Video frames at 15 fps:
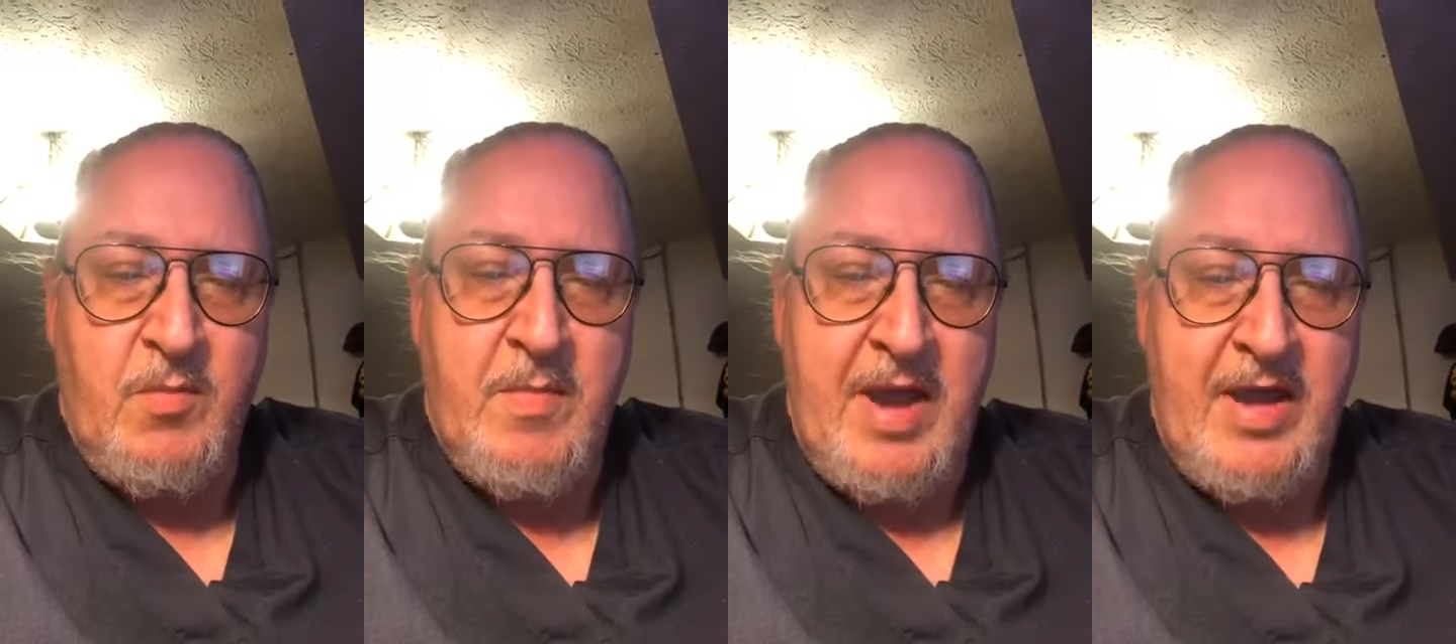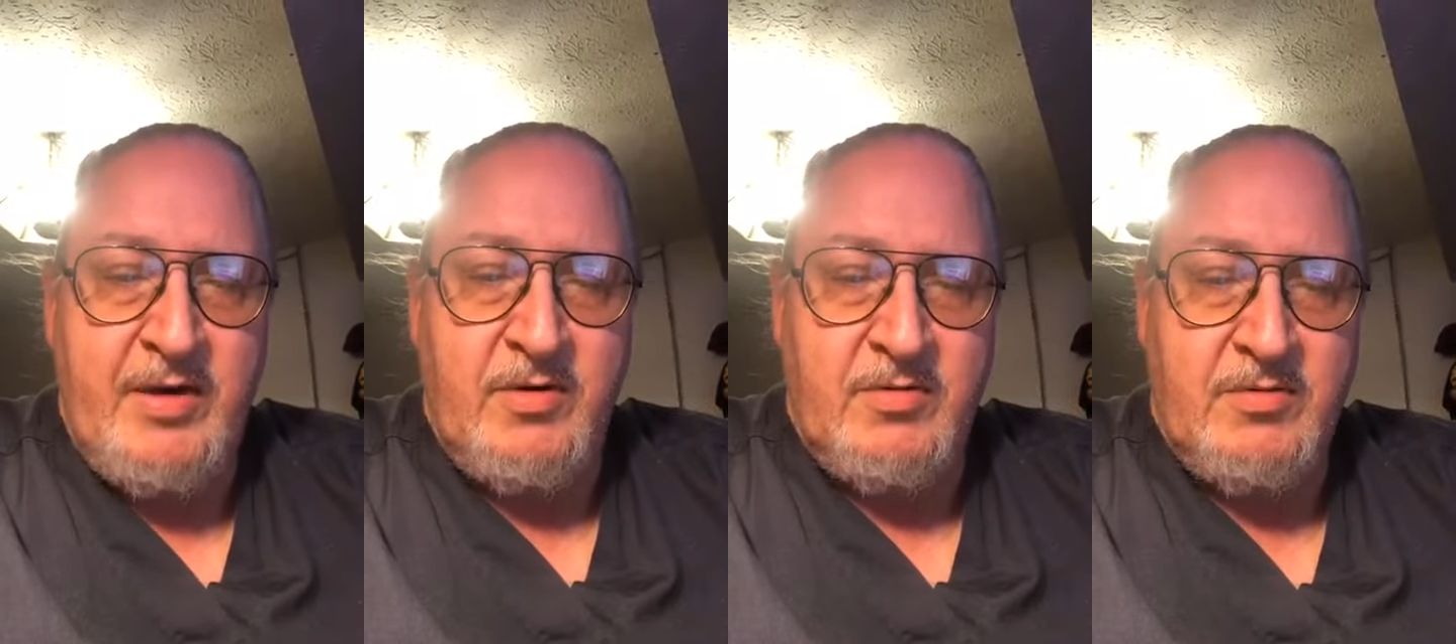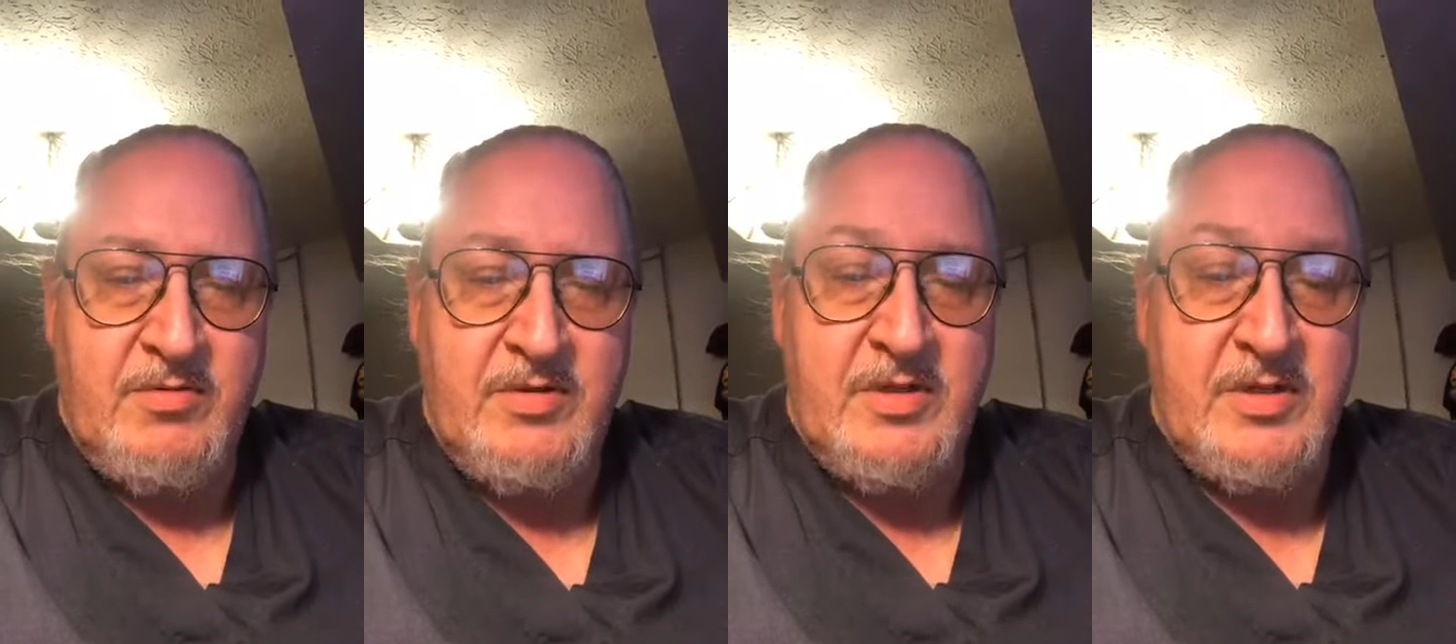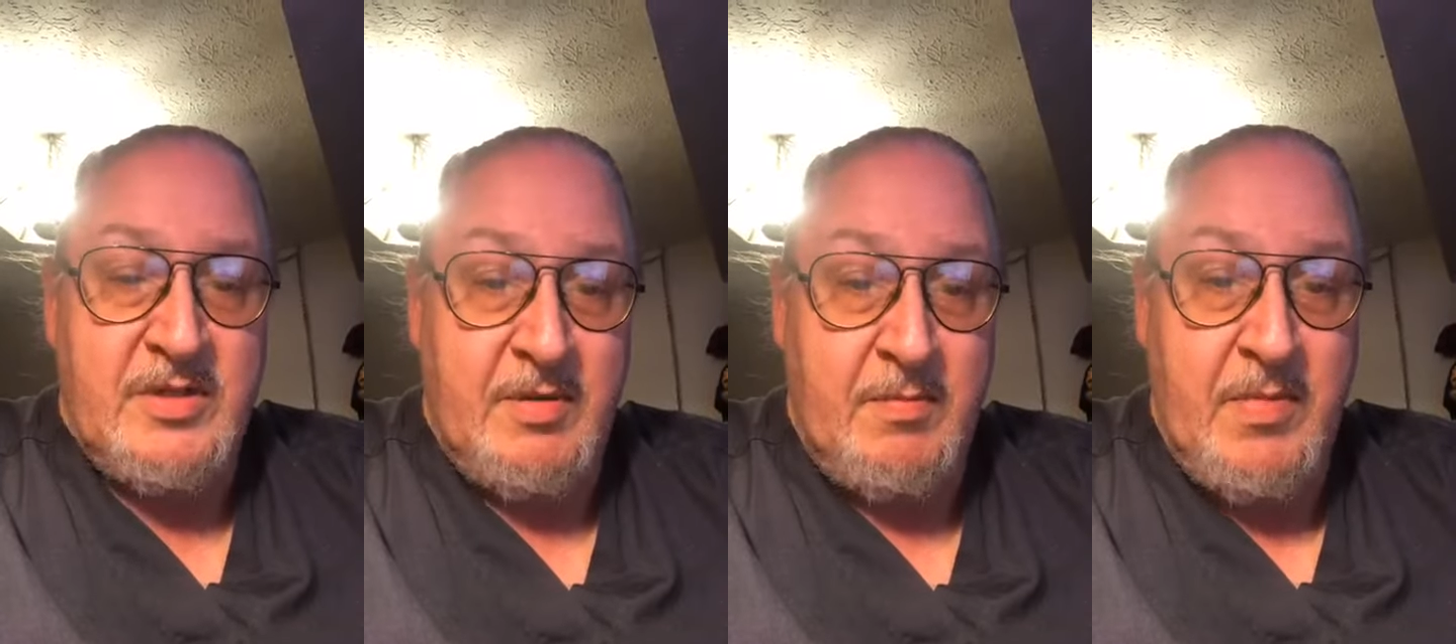all matter
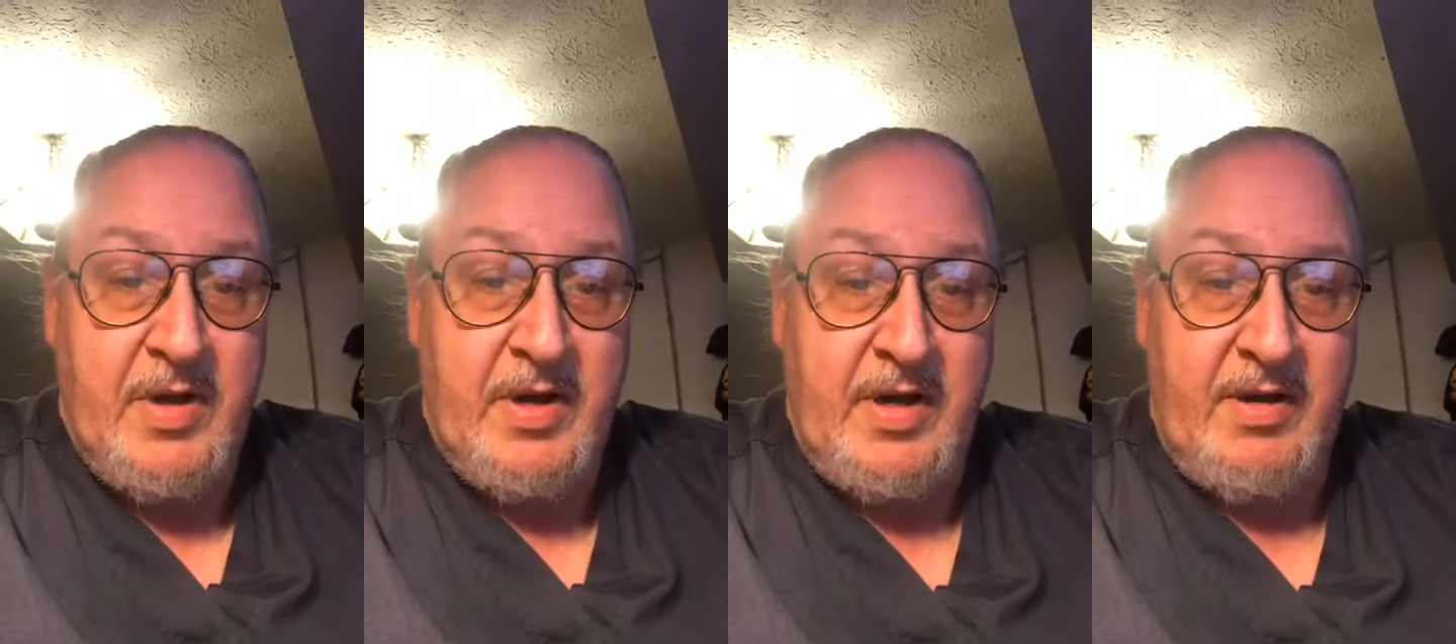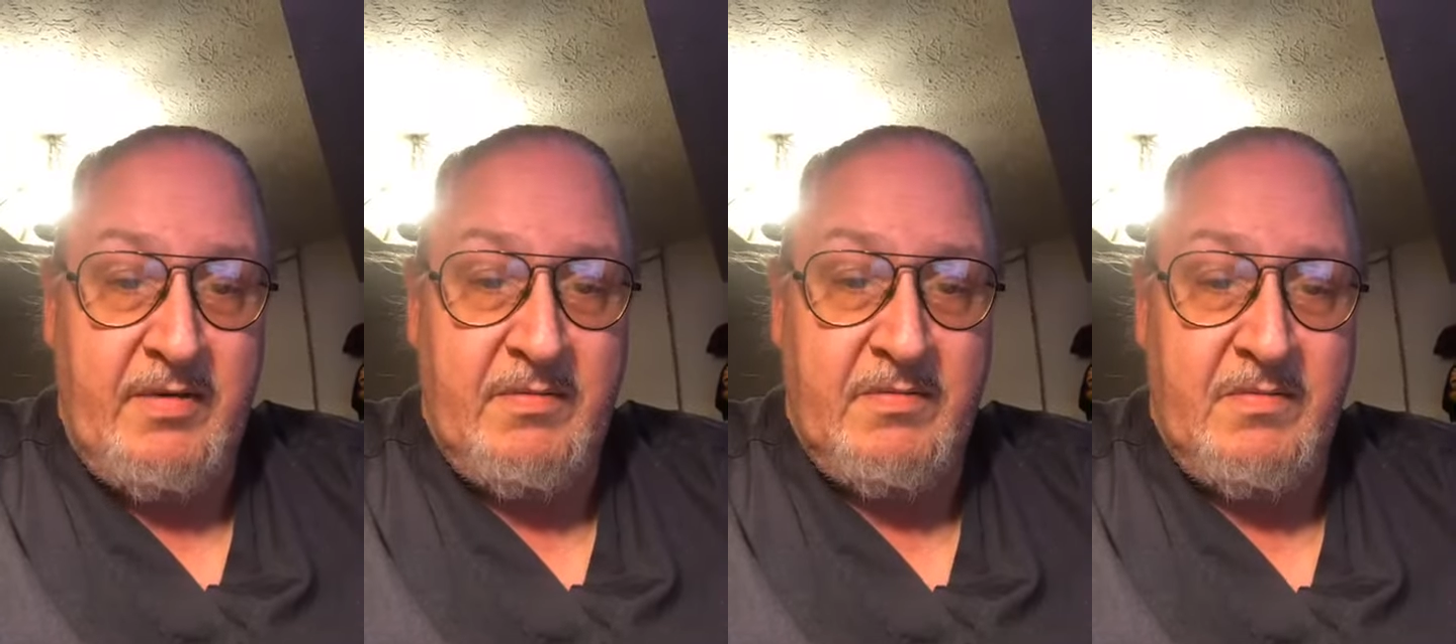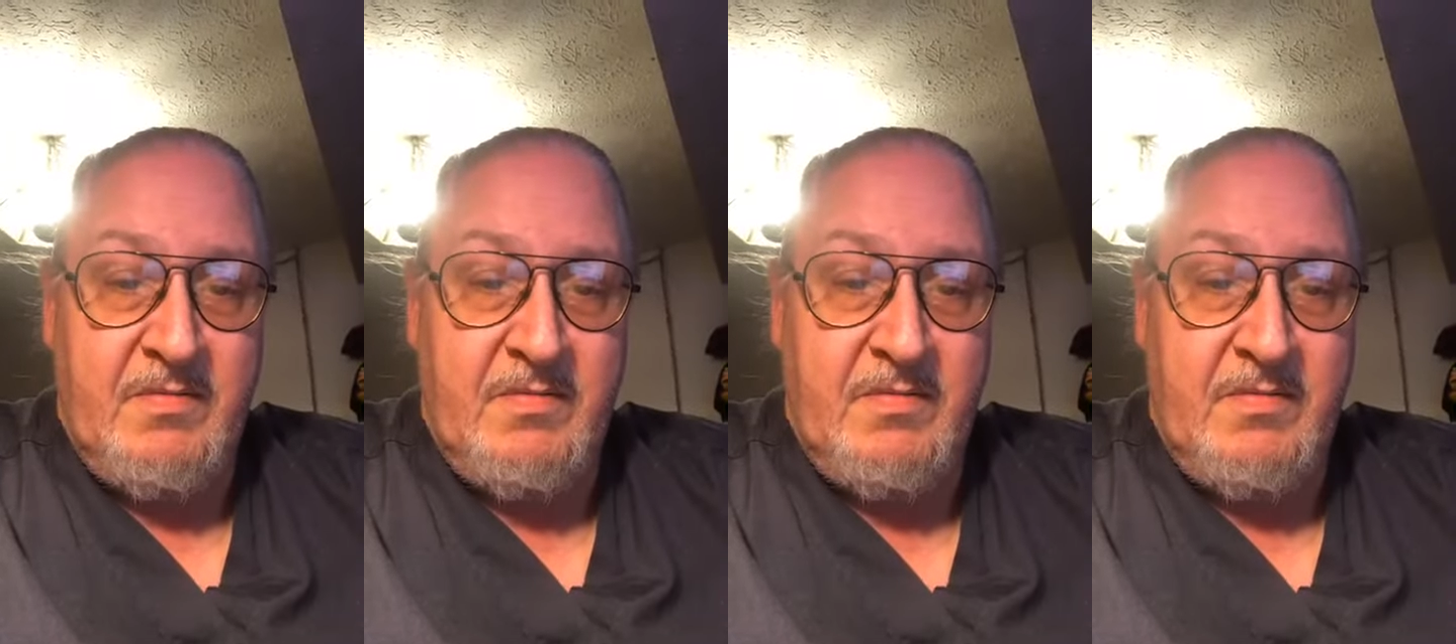to somebody.